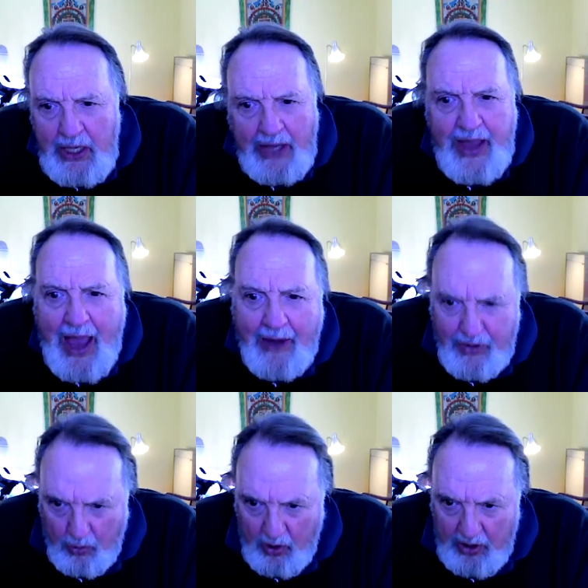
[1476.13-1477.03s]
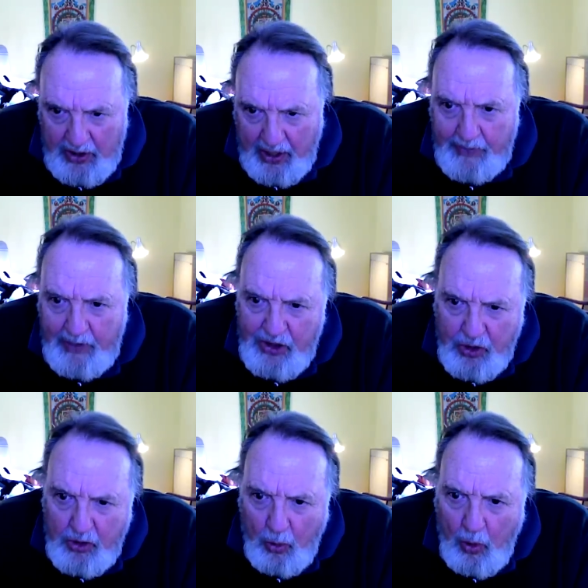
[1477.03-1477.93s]
and they haven't worked, and I'm not
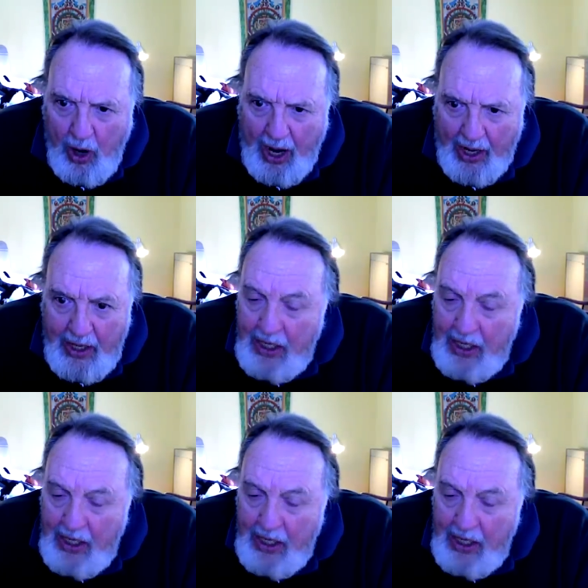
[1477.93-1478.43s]
sure why.